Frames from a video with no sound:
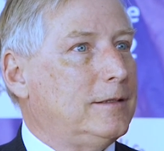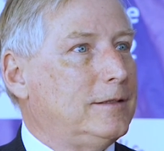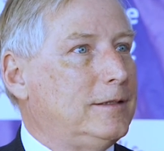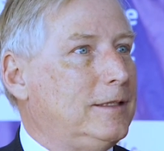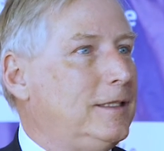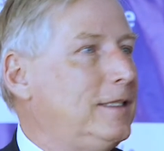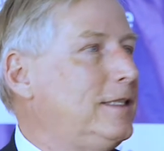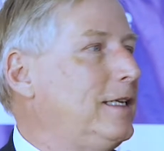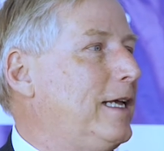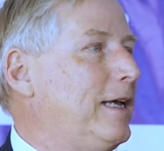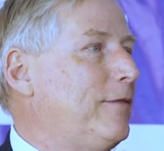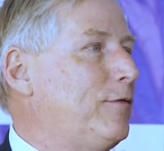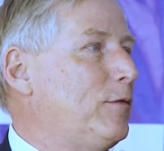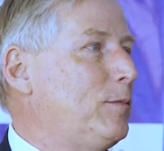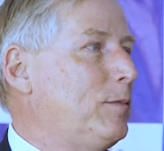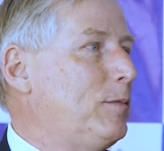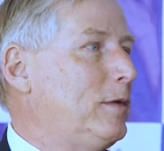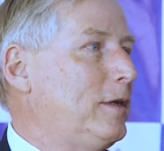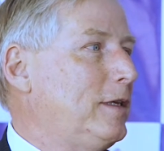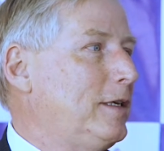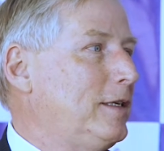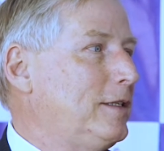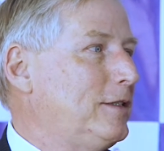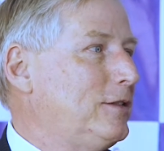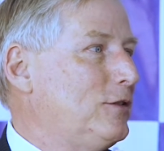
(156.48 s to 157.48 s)
didn't have a
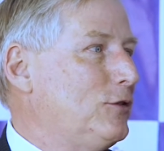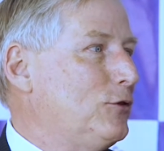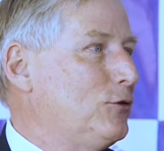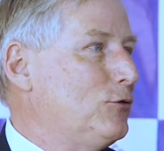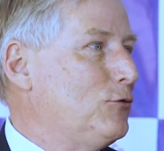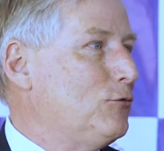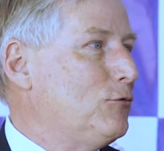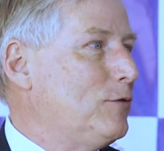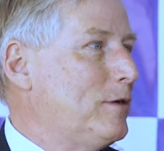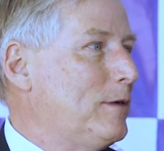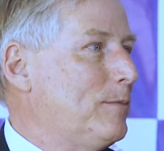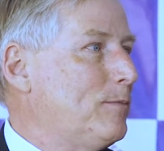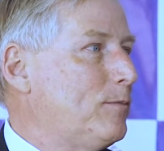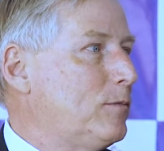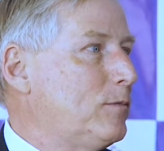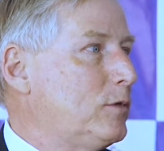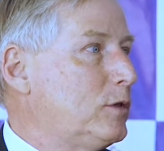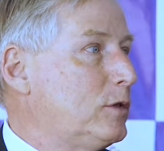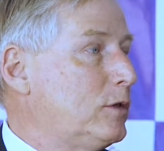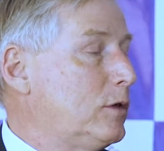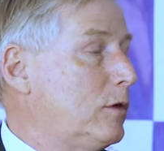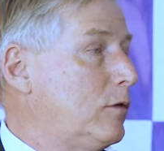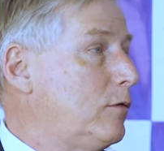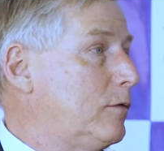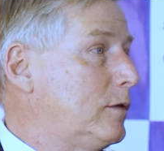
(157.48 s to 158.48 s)
place to
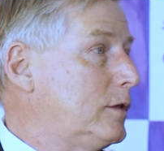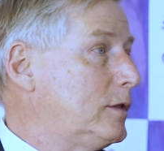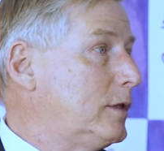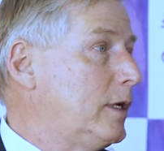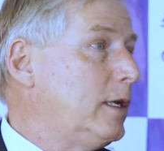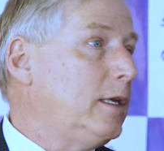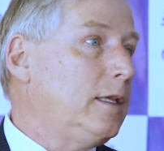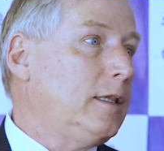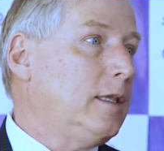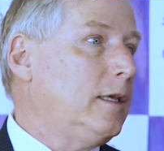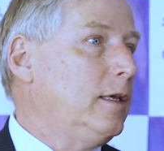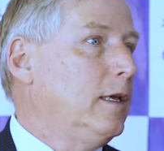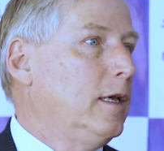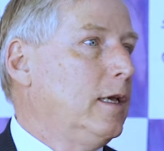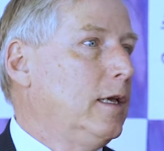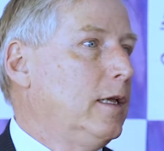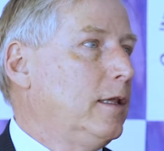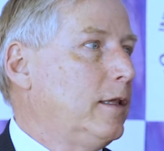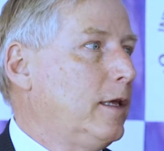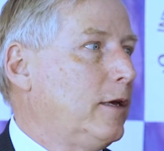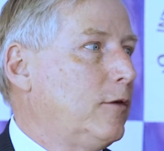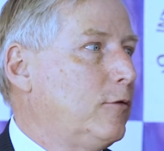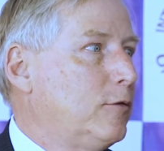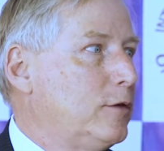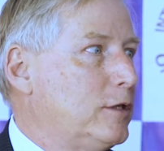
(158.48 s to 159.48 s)
go to study.
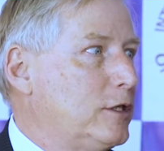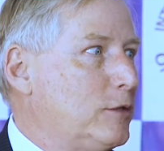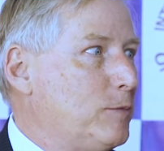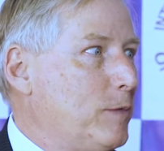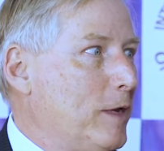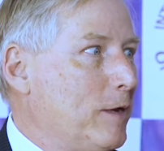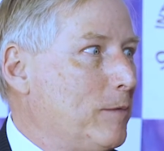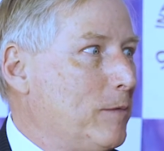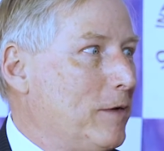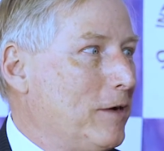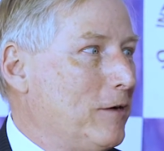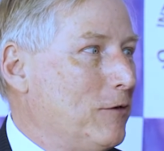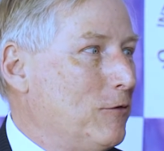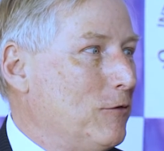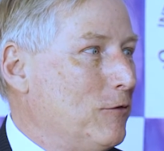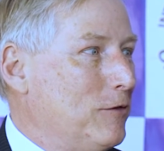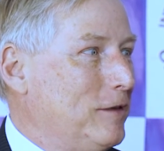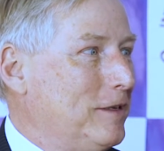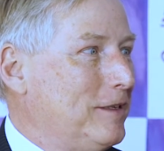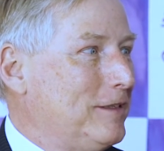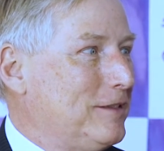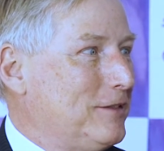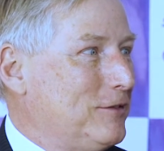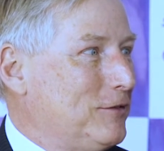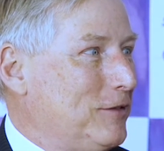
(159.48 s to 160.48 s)
They couldn't speak
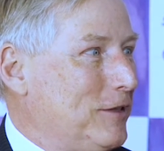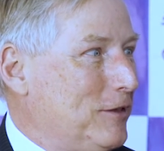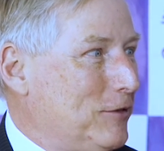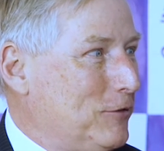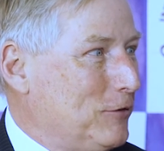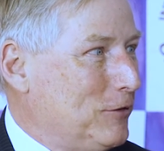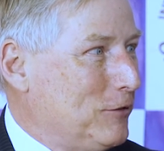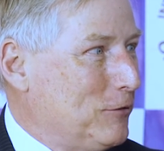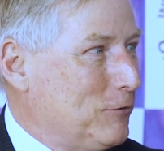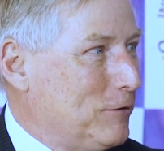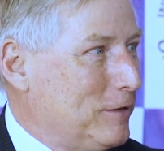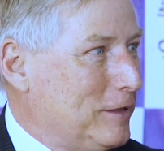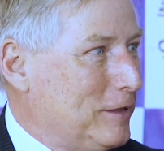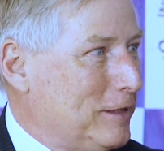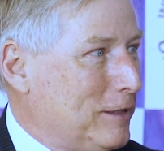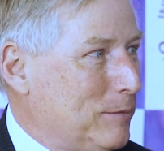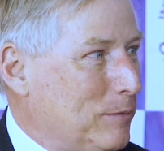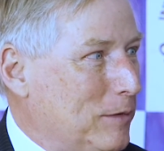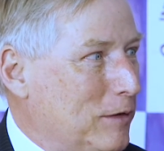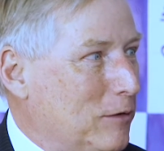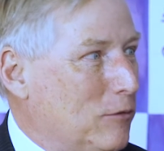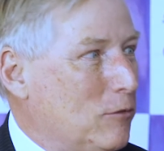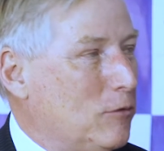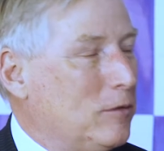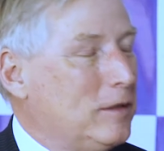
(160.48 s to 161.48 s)
Mongolian, so they couldn't go into the
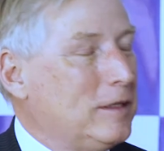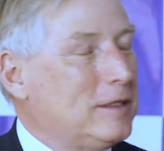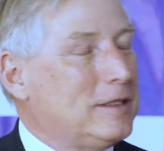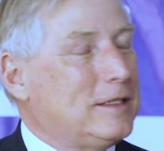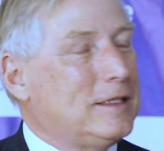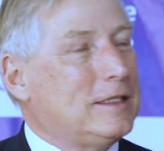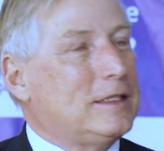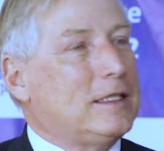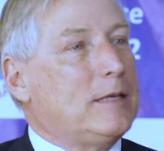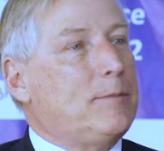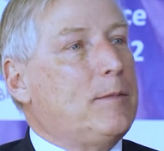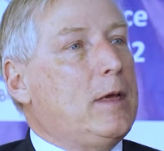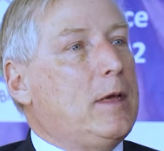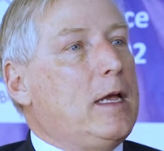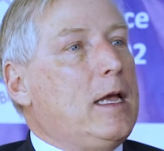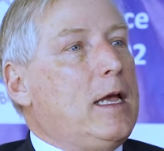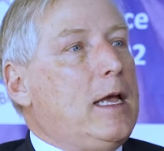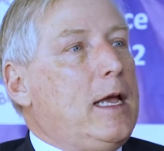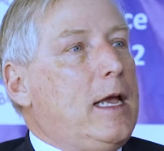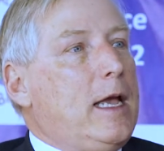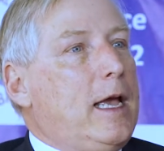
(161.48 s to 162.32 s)
Mongolian system.